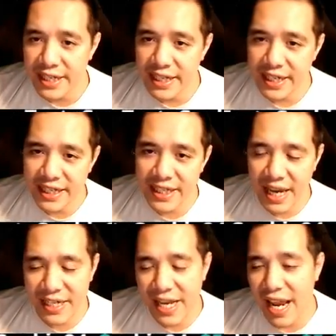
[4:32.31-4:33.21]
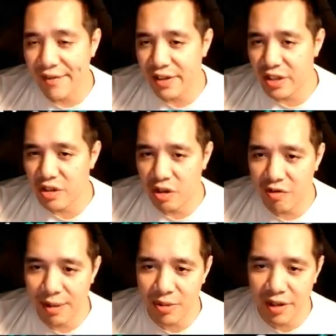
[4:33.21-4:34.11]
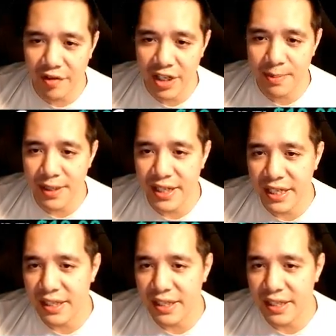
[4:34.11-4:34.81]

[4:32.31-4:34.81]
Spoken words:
he needs to actually have a crap ton of HP.